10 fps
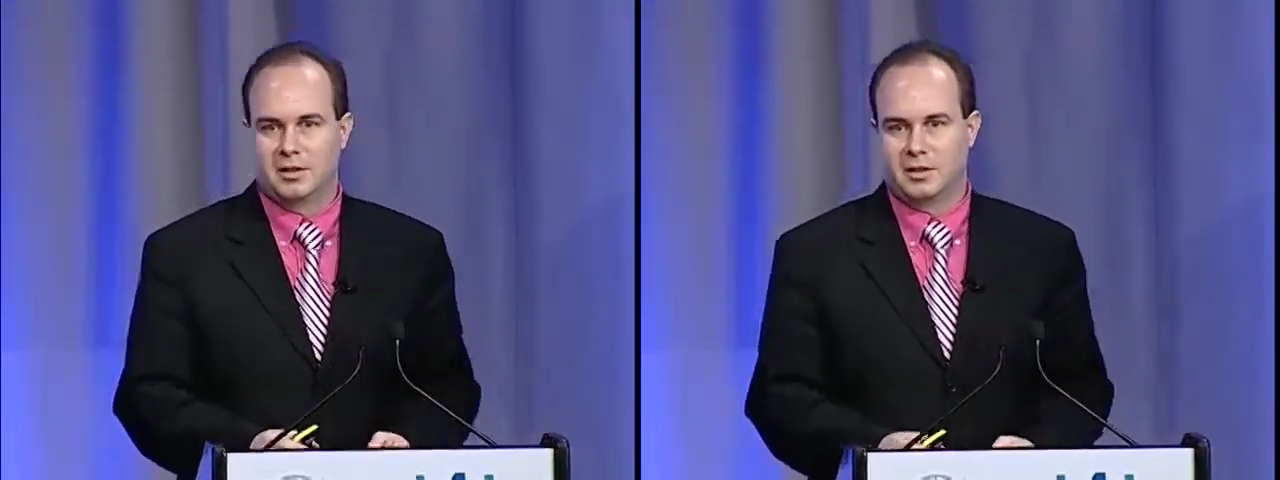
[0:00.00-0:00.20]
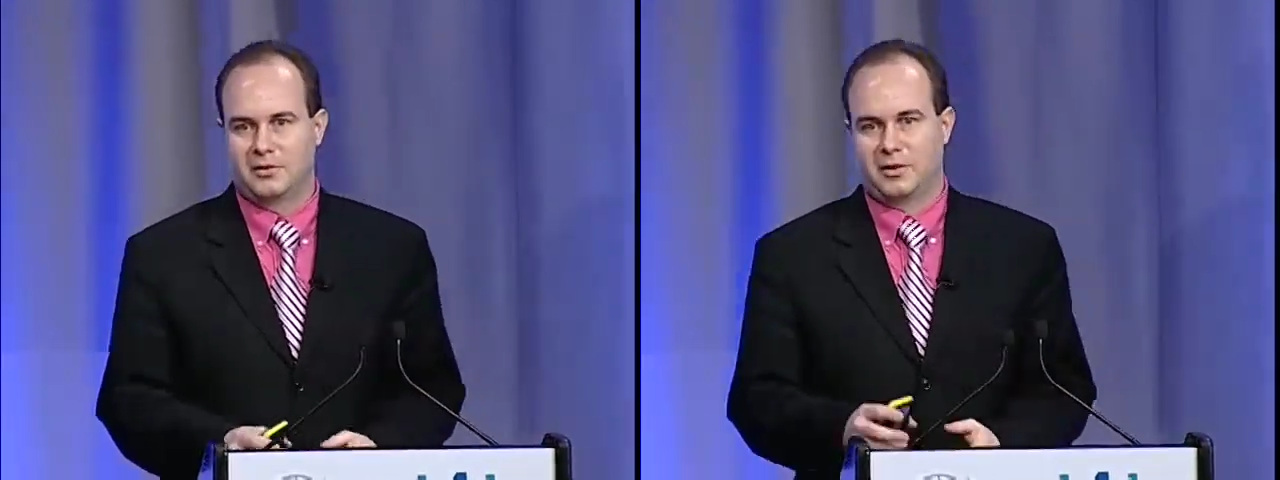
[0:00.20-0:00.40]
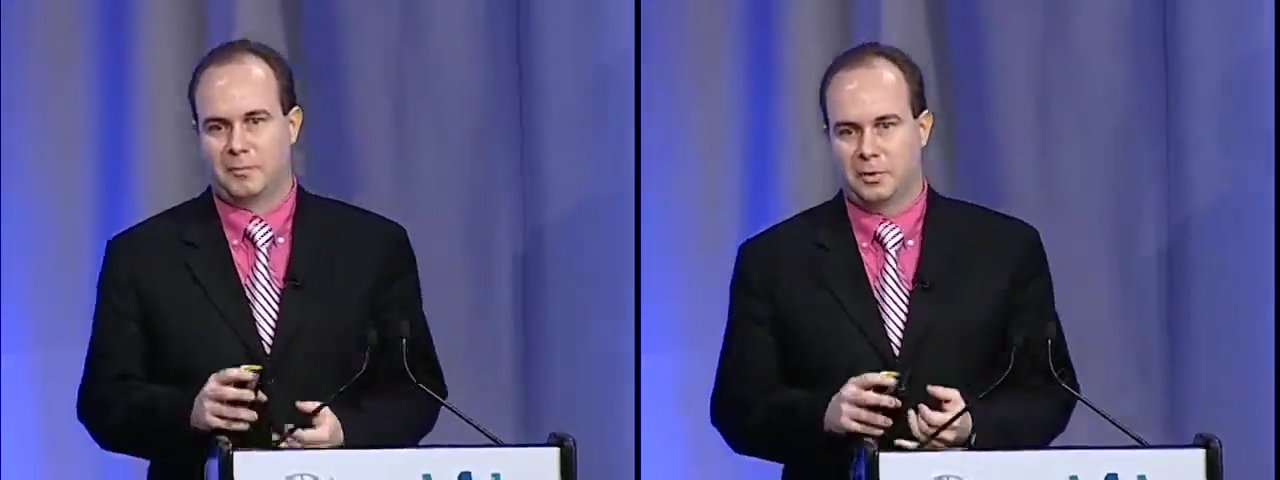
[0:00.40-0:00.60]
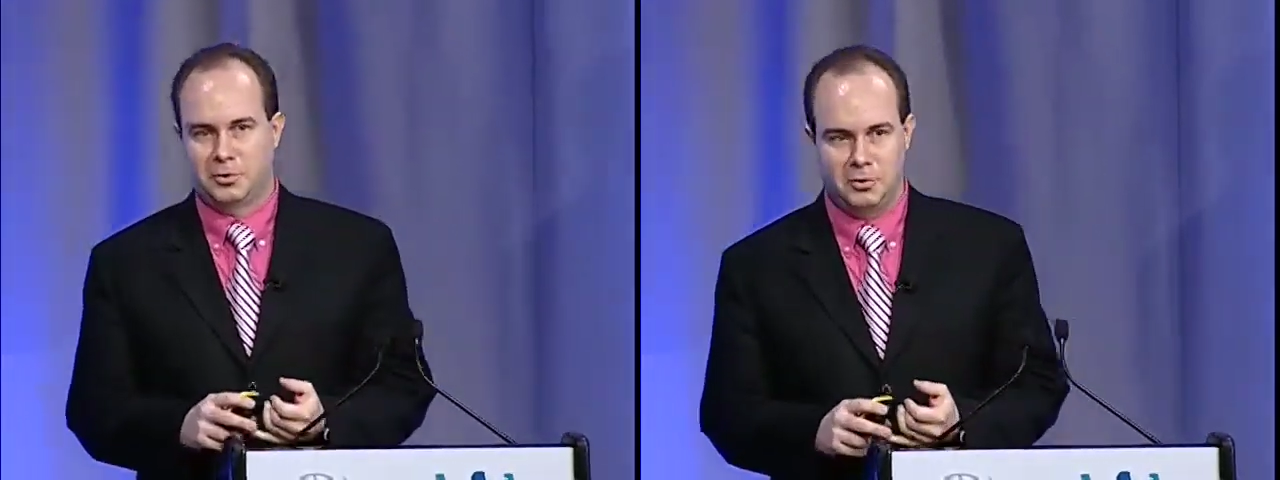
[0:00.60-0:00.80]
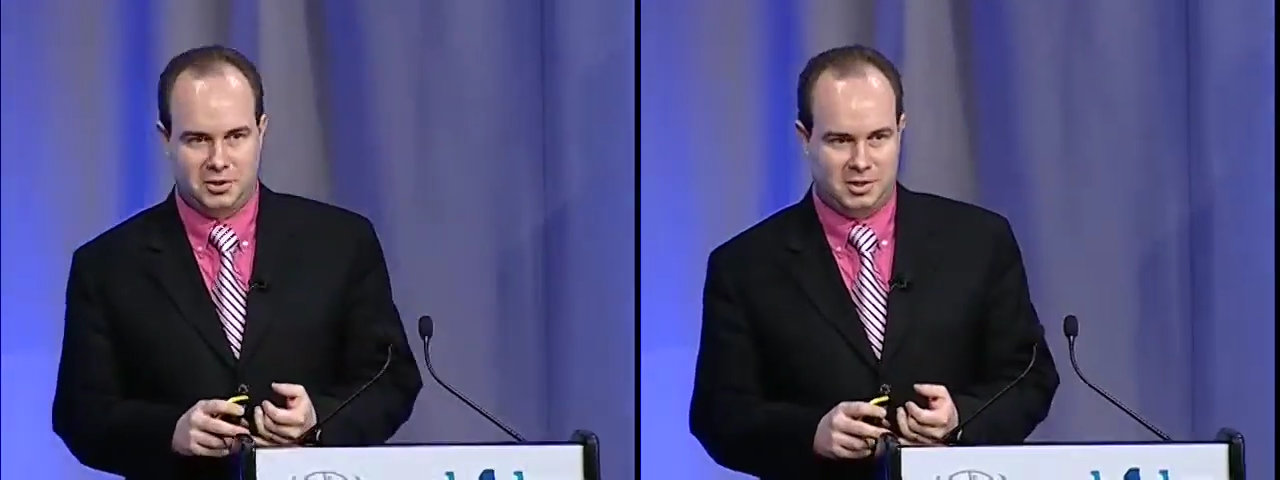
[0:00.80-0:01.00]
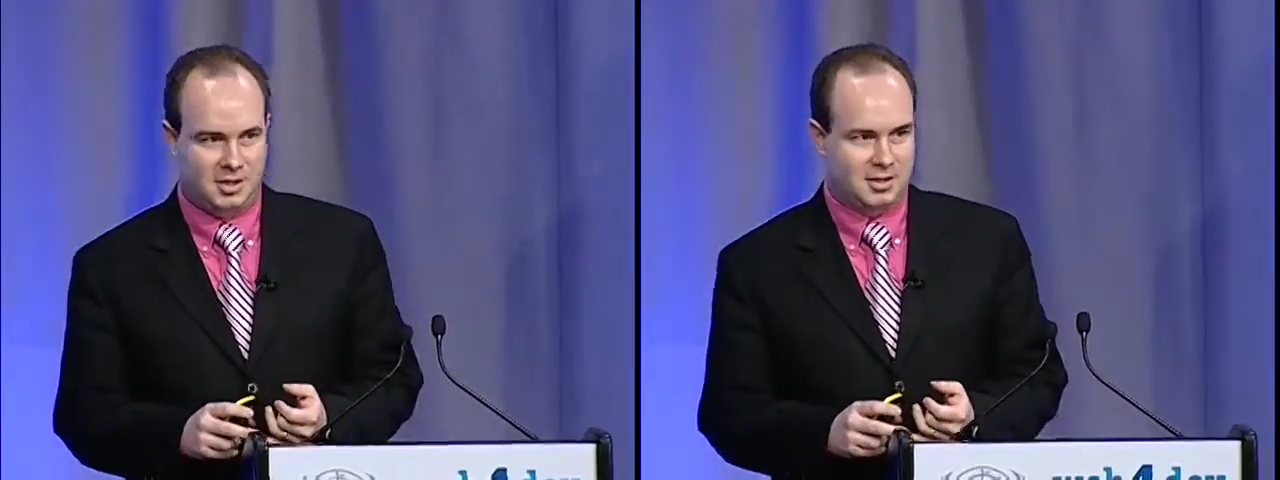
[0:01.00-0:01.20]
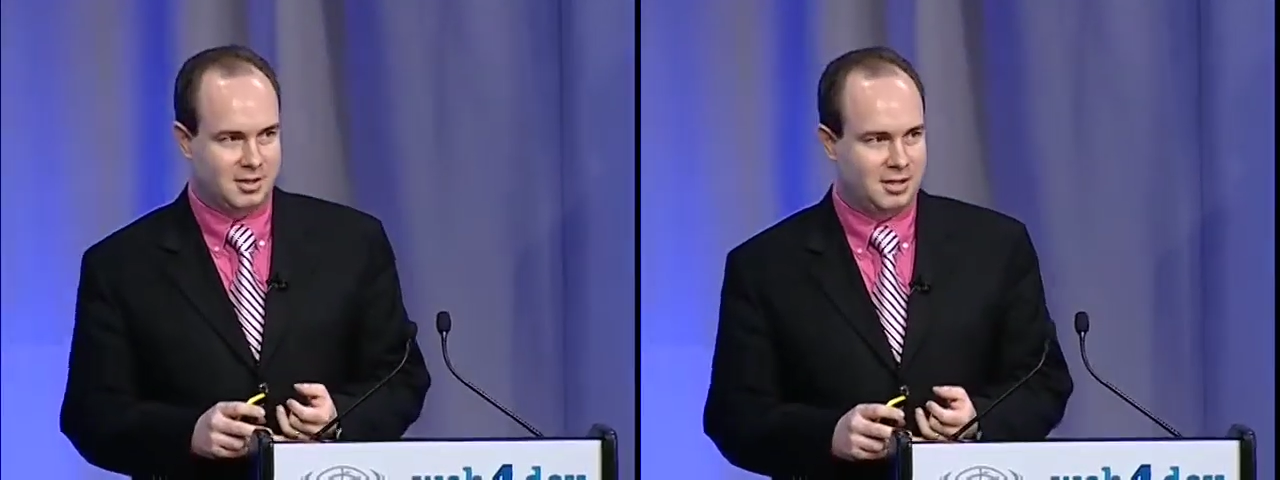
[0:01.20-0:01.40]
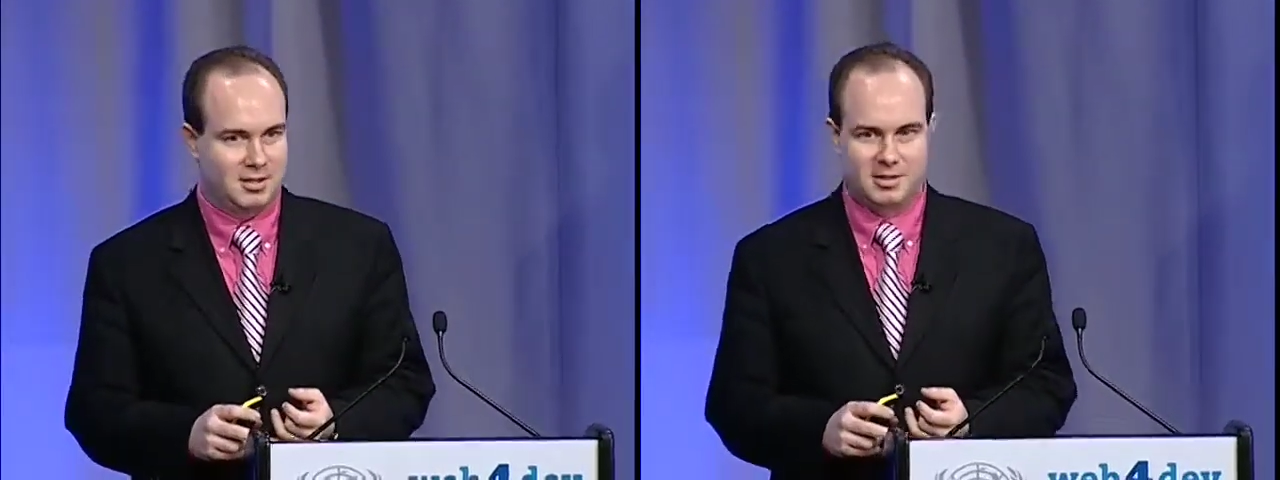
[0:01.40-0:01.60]
Things like pollution they
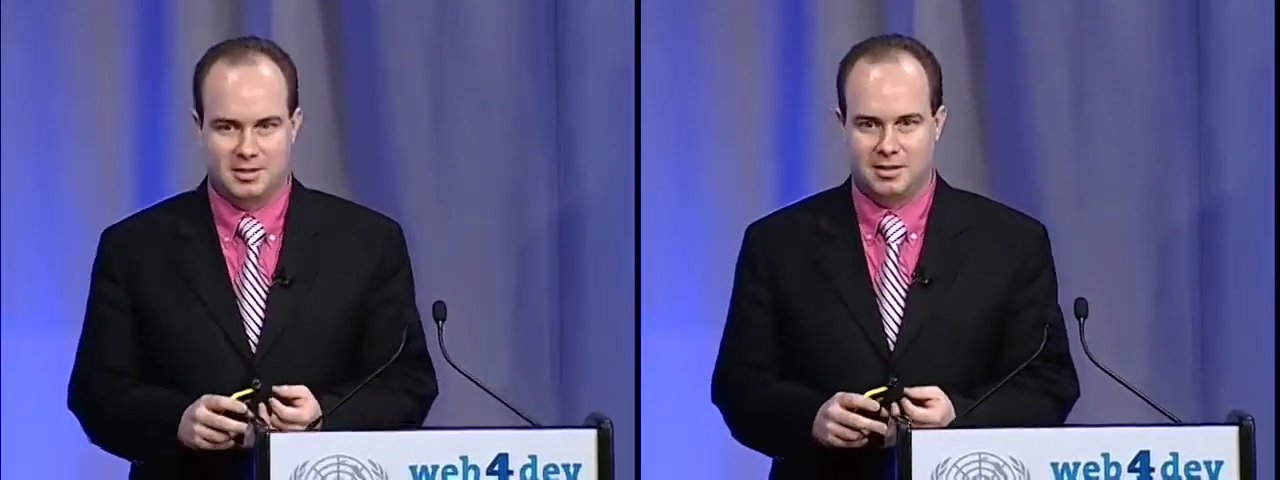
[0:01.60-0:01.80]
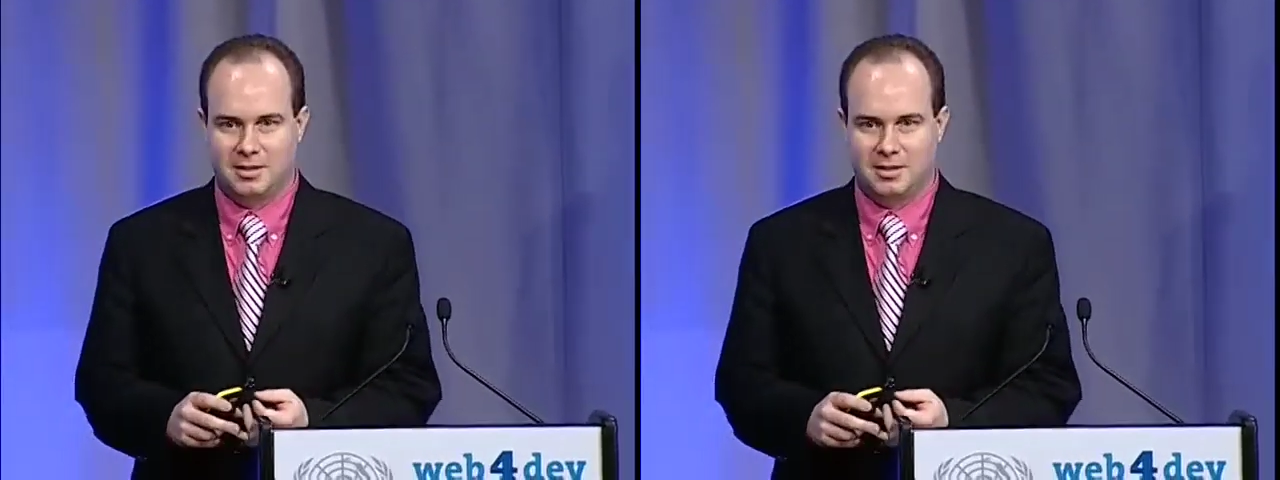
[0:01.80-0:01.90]
discussed,